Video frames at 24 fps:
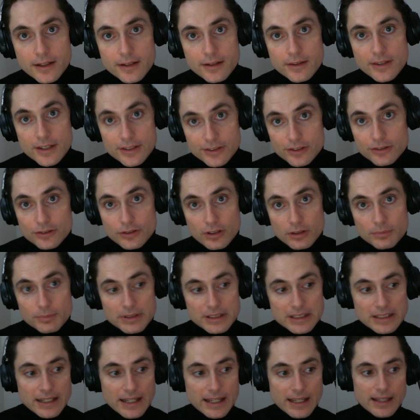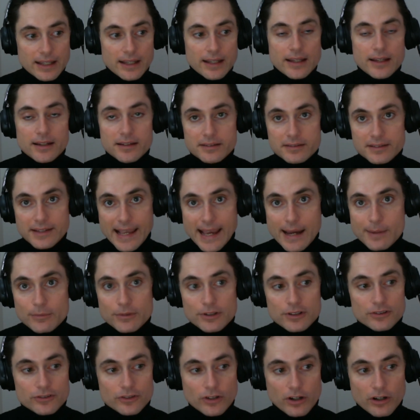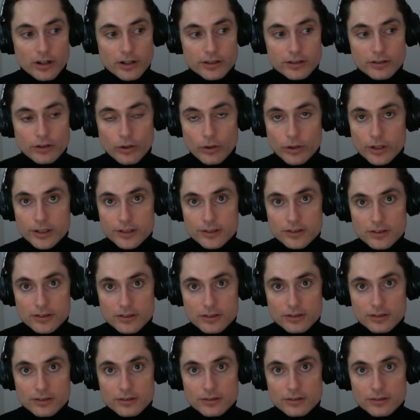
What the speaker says: This is going to be a cameras on course,